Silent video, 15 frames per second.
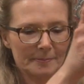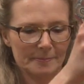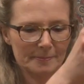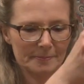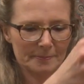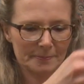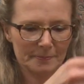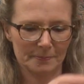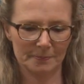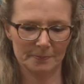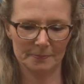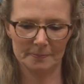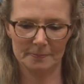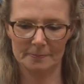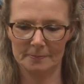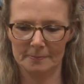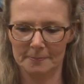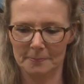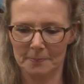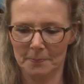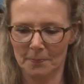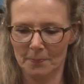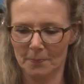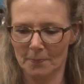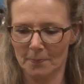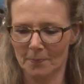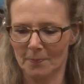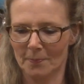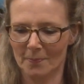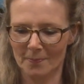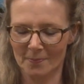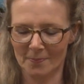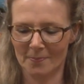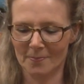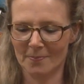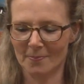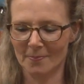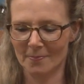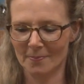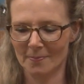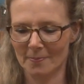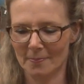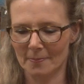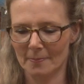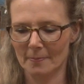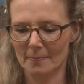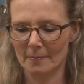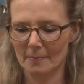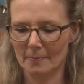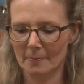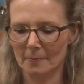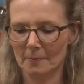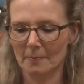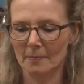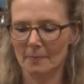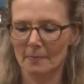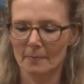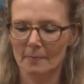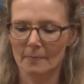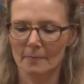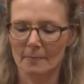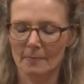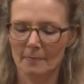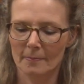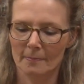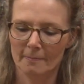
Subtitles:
(no one is talking)